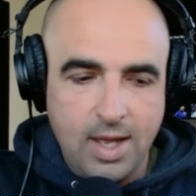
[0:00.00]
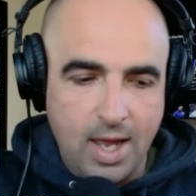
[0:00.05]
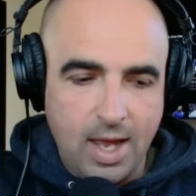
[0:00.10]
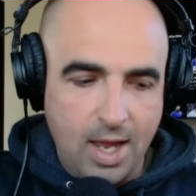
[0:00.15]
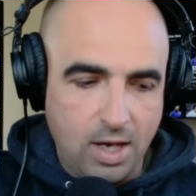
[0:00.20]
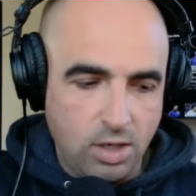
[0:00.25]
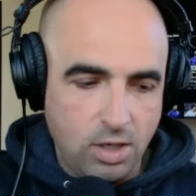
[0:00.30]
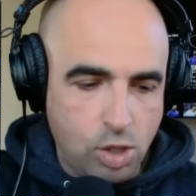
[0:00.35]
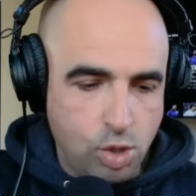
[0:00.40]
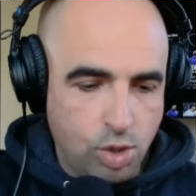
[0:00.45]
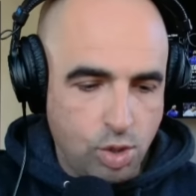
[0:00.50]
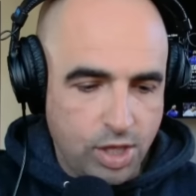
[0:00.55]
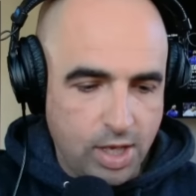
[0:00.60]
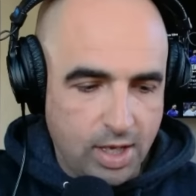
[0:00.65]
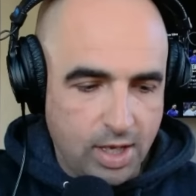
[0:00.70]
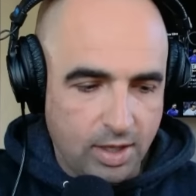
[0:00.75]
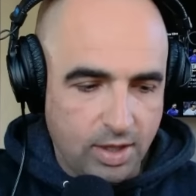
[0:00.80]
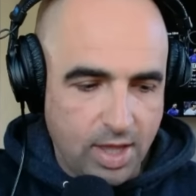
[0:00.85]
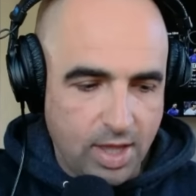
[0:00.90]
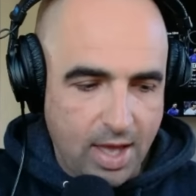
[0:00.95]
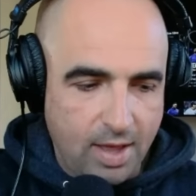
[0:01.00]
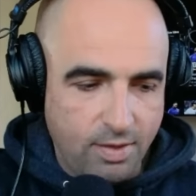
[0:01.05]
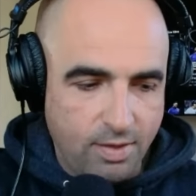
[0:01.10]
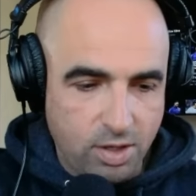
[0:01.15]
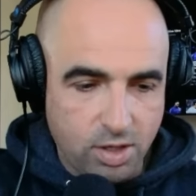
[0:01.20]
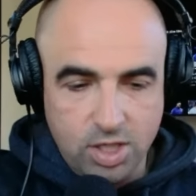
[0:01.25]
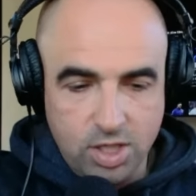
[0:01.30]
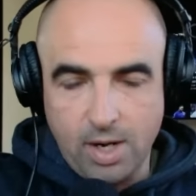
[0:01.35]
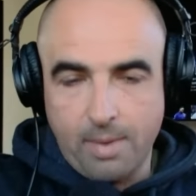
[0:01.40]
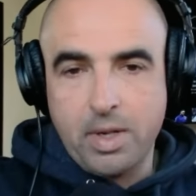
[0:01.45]
and you think that
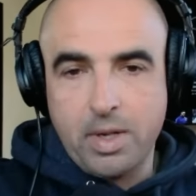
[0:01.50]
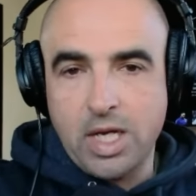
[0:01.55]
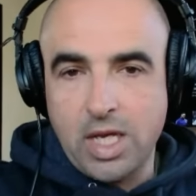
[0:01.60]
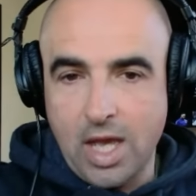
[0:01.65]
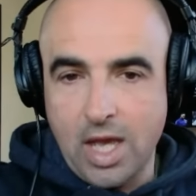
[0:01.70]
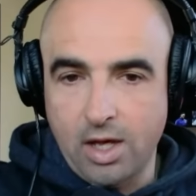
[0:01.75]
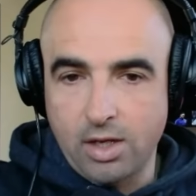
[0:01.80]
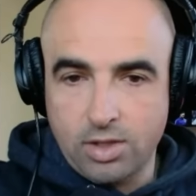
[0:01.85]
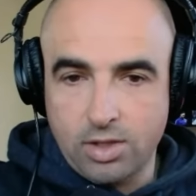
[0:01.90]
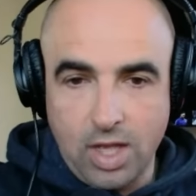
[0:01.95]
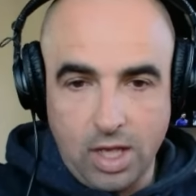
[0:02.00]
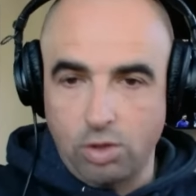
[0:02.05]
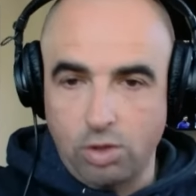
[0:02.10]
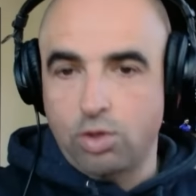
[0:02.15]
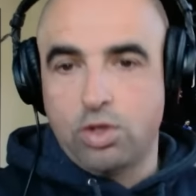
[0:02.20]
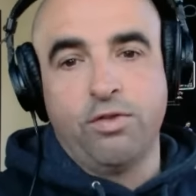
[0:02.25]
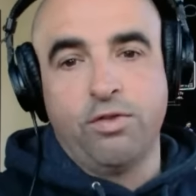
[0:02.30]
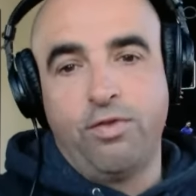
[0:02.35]
there's somebody else that used